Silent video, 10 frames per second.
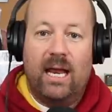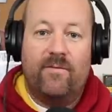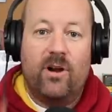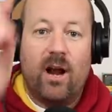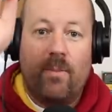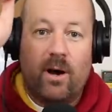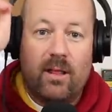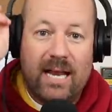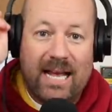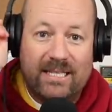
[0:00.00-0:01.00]
And if you're not part
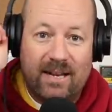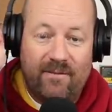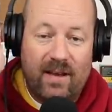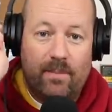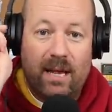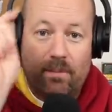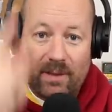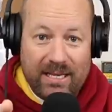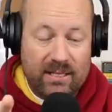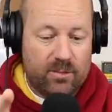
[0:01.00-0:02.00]
of the Dad's Den family yet,
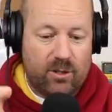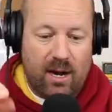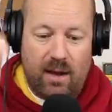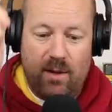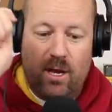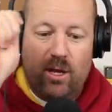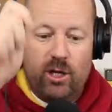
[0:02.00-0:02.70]
please subscribe.